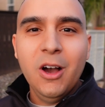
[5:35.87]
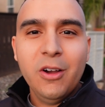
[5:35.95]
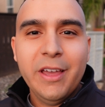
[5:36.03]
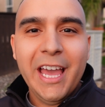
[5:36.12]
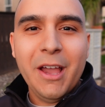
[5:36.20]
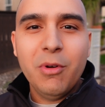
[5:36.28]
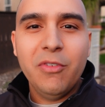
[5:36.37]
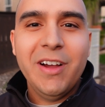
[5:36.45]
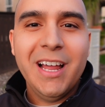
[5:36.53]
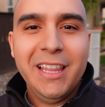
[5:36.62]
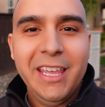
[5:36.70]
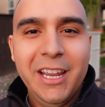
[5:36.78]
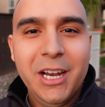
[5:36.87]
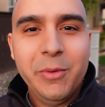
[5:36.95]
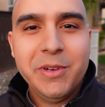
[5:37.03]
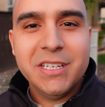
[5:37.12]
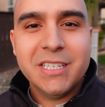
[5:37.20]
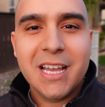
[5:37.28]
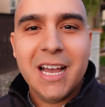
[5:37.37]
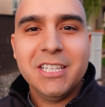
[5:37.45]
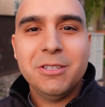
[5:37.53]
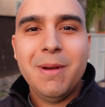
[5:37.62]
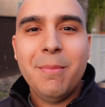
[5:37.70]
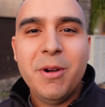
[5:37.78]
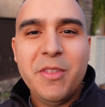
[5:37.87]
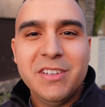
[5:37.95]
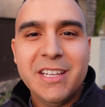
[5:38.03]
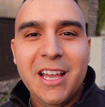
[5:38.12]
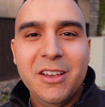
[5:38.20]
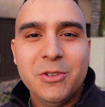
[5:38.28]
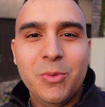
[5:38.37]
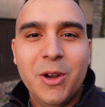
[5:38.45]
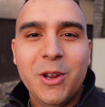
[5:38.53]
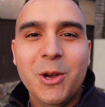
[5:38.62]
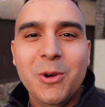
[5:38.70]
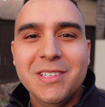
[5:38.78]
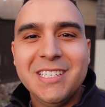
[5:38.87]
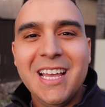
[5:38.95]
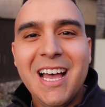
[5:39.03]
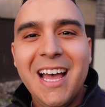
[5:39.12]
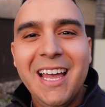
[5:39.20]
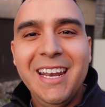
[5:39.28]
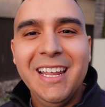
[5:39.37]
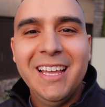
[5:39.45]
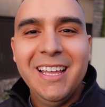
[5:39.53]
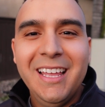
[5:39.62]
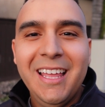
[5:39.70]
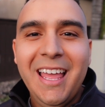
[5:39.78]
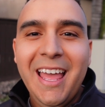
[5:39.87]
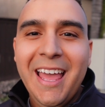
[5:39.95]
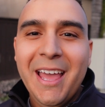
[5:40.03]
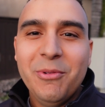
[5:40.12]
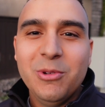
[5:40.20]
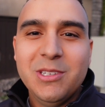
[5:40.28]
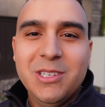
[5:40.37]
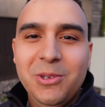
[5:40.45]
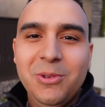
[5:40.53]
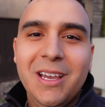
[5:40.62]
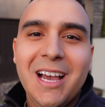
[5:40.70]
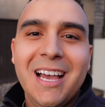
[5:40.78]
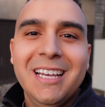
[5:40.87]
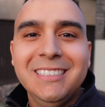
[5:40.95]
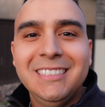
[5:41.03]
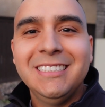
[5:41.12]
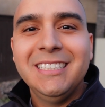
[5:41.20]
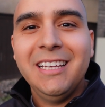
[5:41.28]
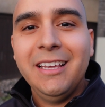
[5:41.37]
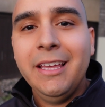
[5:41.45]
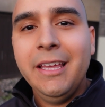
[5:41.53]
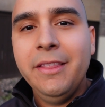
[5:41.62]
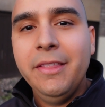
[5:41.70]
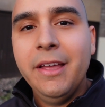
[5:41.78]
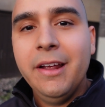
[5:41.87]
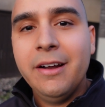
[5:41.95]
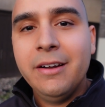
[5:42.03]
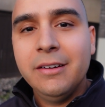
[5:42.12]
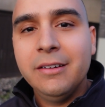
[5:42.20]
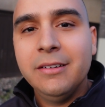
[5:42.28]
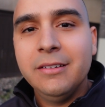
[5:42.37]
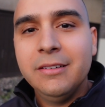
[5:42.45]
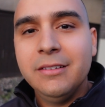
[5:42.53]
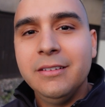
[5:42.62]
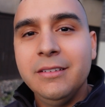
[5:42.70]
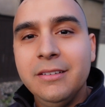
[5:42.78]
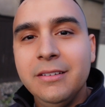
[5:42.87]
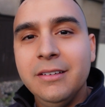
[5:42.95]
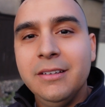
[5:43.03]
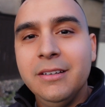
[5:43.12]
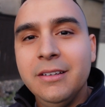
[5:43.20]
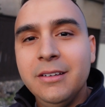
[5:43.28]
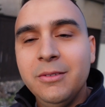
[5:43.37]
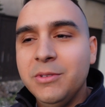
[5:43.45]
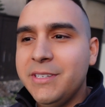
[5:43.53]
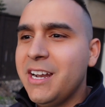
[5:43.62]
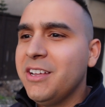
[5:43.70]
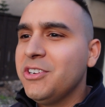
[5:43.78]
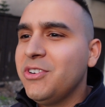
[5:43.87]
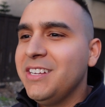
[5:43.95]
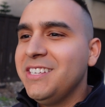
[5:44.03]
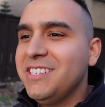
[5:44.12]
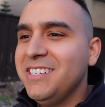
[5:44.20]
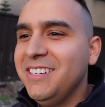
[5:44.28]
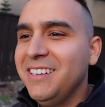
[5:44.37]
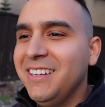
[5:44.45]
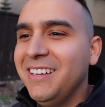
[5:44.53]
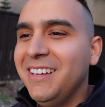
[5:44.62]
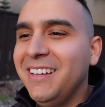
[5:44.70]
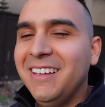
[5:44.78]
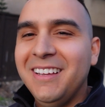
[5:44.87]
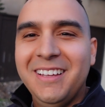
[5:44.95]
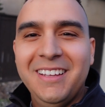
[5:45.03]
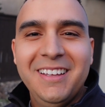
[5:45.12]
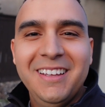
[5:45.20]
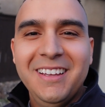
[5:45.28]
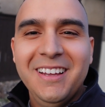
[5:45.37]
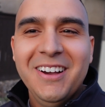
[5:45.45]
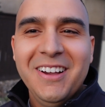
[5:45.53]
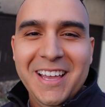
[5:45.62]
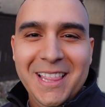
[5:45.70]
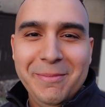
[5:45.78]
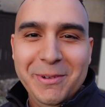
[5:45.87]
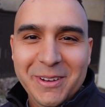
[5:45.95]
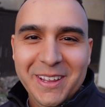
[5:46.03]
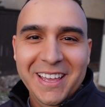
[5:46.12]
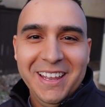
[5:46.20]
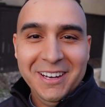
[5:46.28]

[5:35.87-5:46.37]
Okay, we're finally here. We just got to my brother's house. We're gonna go inside and we'll see you guys in there. Was that a good transition? Okay, let me do it again.